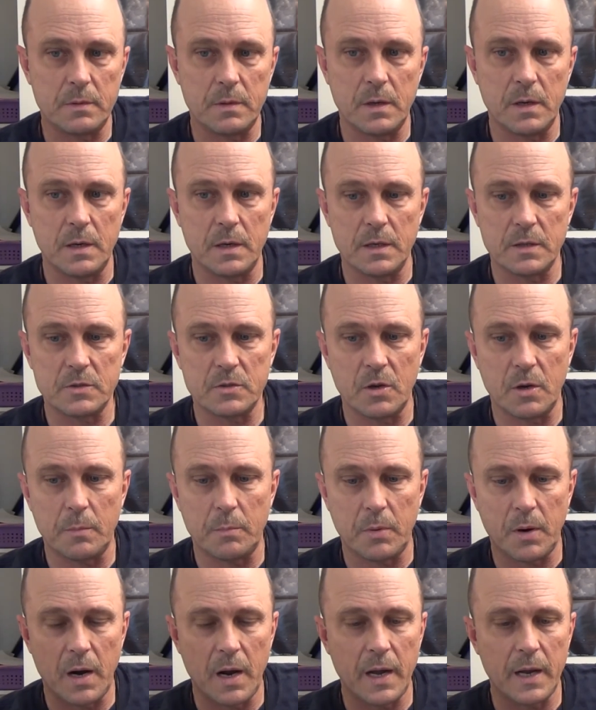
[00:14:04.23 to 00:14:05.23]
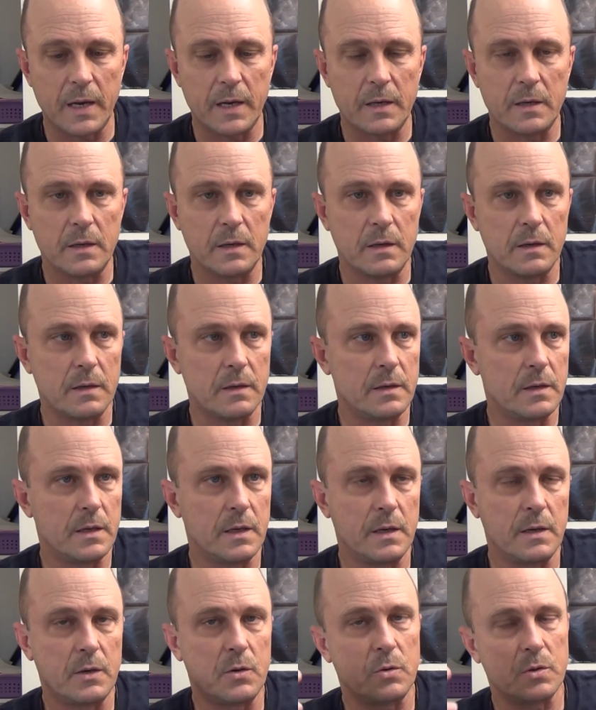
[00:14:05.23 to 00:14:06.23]
I saw Brian.
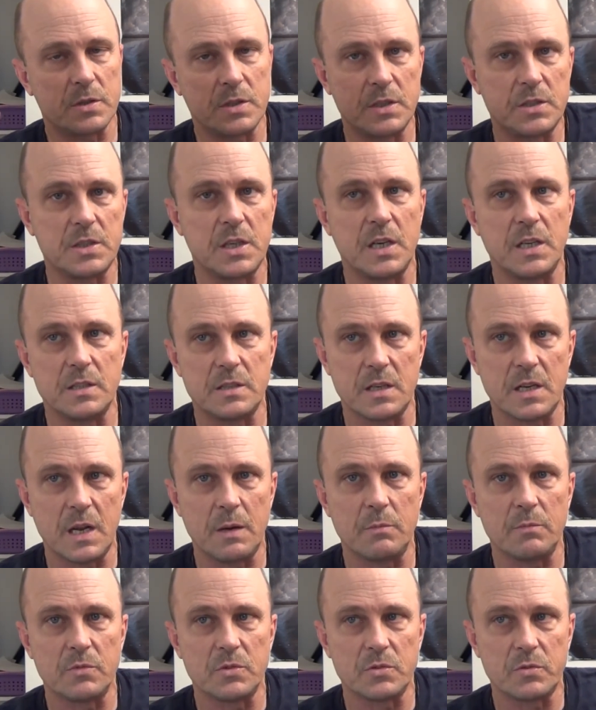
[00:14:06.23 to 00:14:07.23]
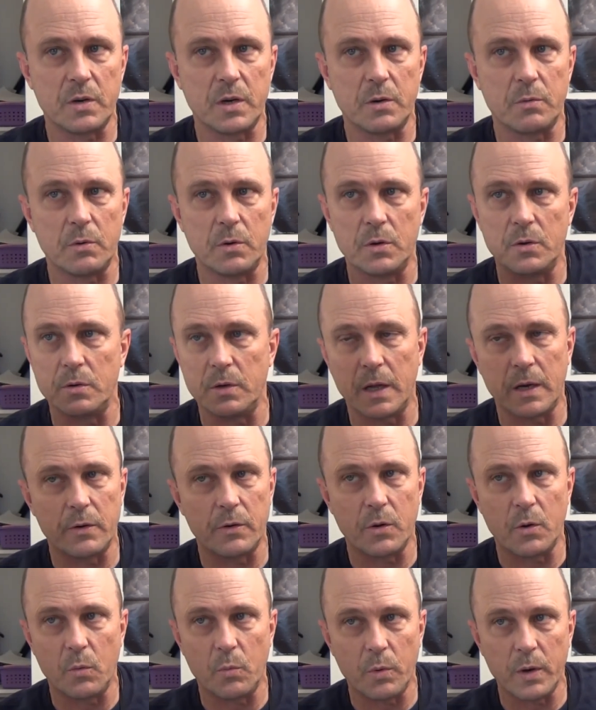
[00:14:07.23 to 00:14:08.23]
Of course, he changed the name of his railroad. I
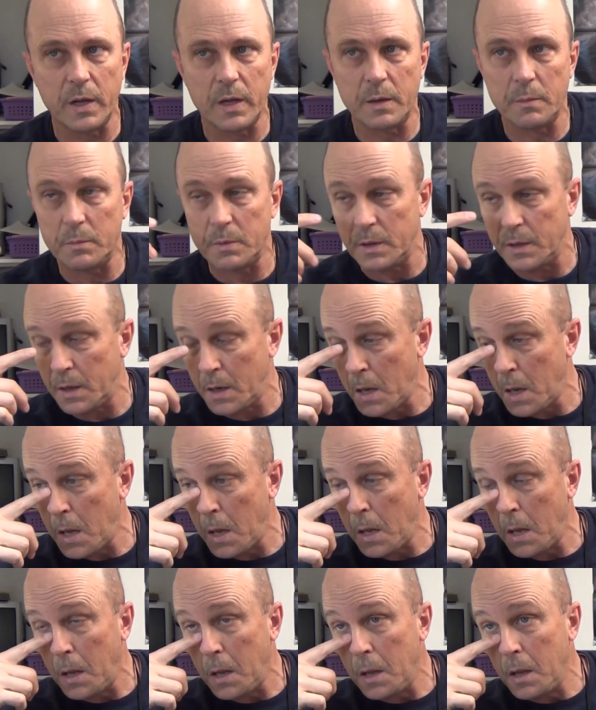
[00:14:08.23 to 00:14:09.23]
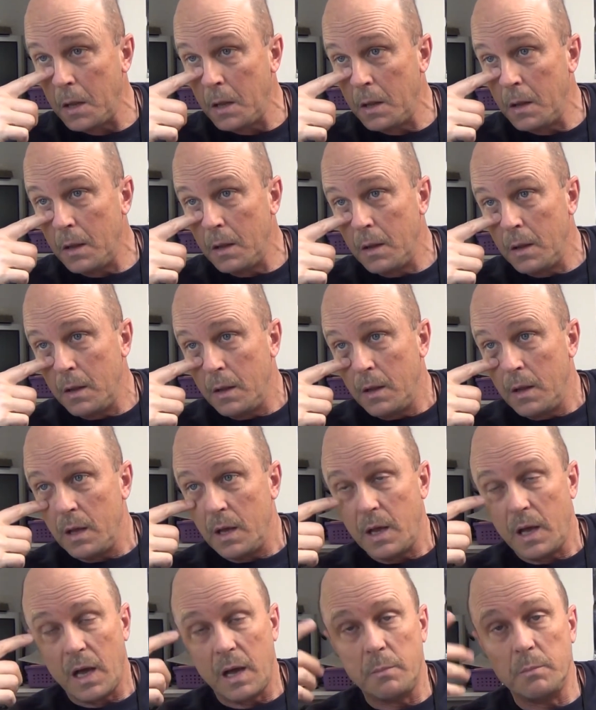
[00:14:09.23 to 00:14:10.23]
don't know when, but
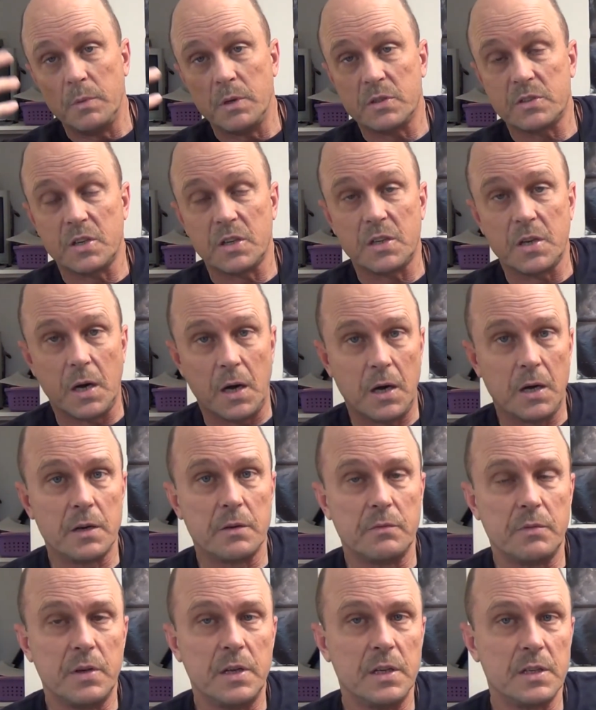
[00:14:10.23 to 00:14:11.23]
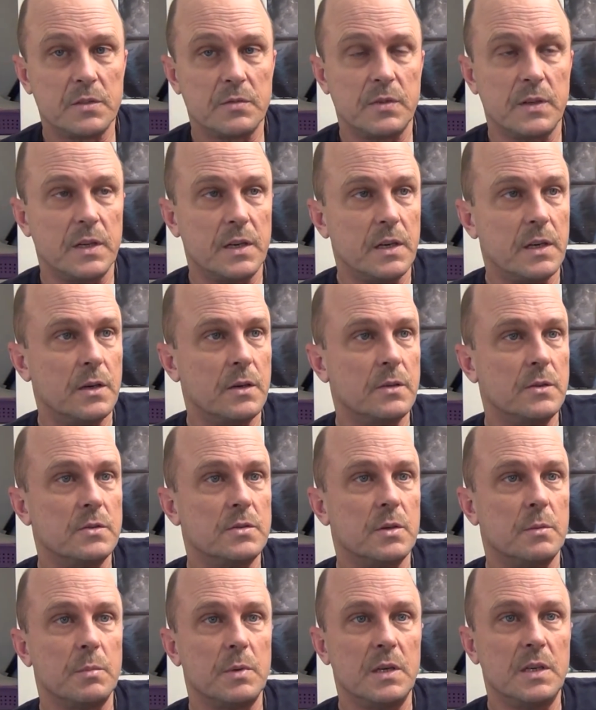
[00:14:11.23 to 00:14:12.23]
I missed a ton of his
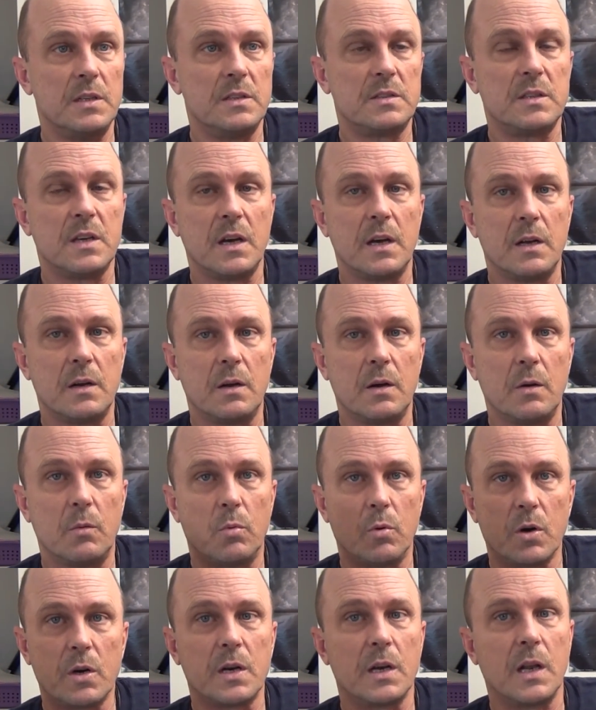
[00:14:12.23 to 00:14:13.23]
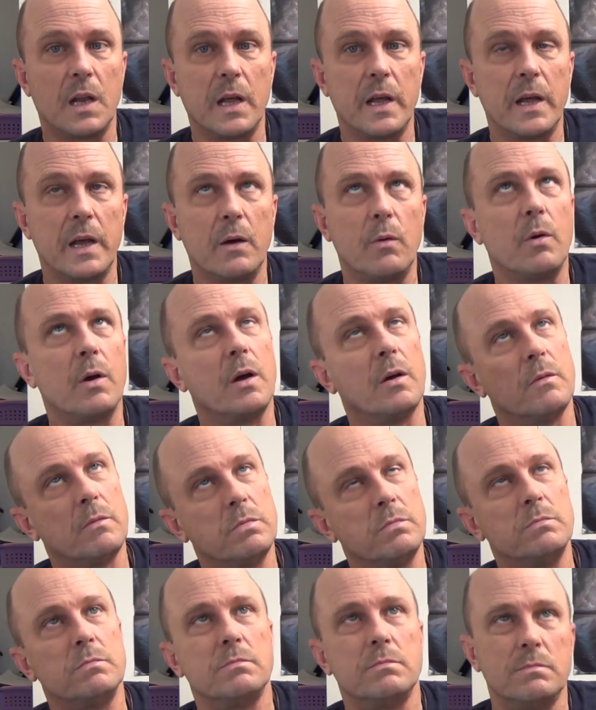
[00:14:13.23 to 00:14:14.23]
videos. I mean, he's got a working layout. Well,
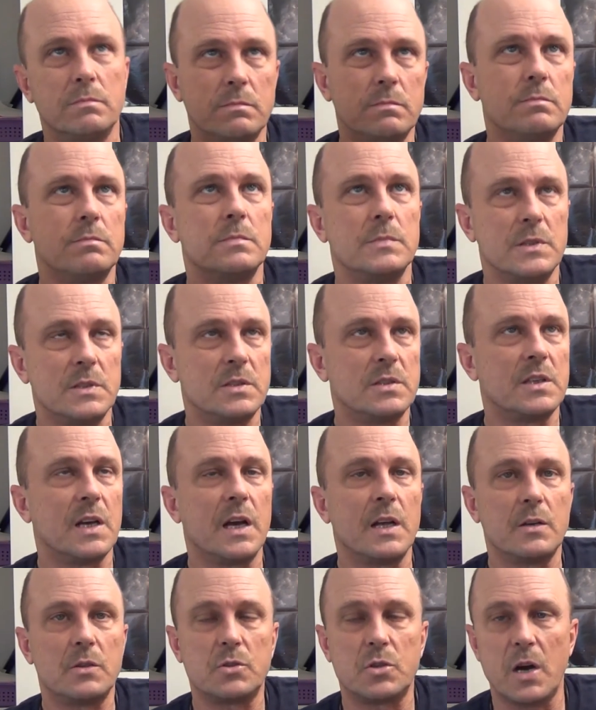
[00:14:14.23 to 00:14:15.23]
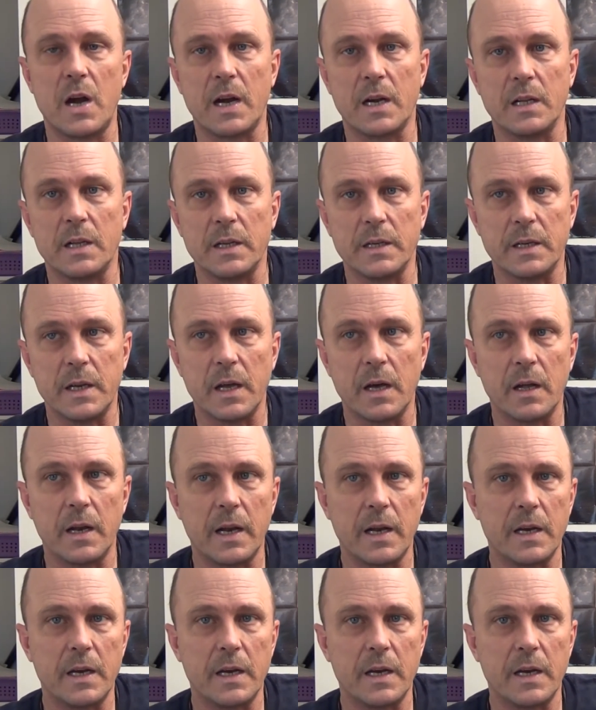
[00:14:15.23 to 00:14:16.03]
he's got track laid down.